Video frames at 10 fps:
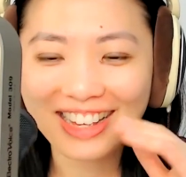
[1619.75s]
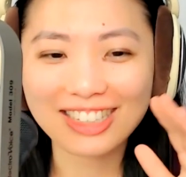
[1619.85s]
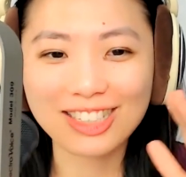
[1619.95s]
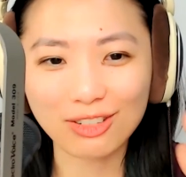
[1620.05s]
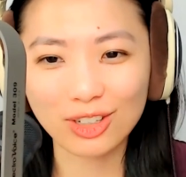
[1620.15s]

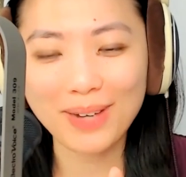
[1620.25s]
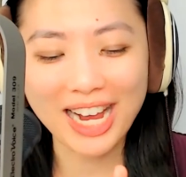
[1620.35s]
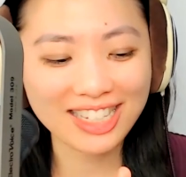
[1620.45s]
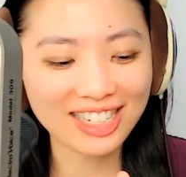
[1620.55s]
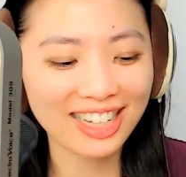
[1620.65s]
It's a group
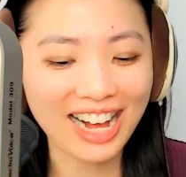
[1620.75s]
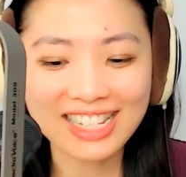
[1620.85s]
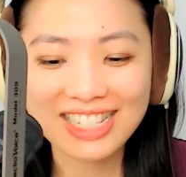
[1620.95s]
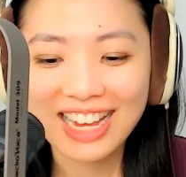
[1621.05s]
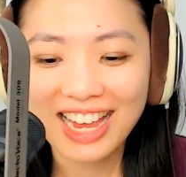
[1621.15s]
acting
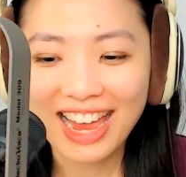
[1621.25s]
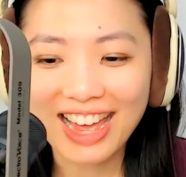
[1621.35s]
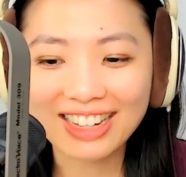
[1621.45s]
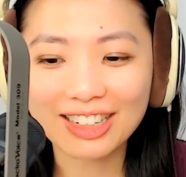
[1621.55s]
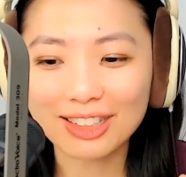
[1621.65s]
class,
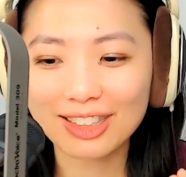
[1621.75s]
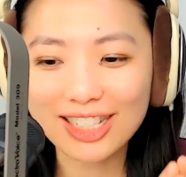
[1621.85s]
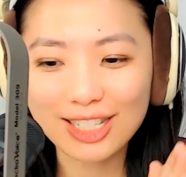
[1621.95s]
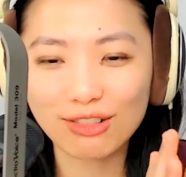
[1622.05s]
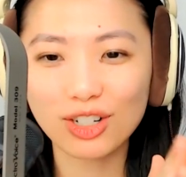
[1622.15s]
and
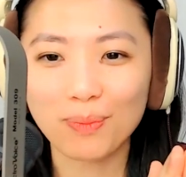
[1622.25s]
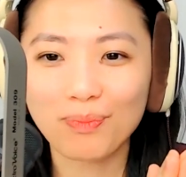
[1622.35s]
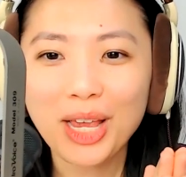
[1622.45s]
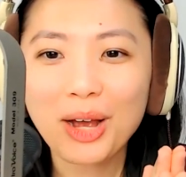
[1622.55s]
this group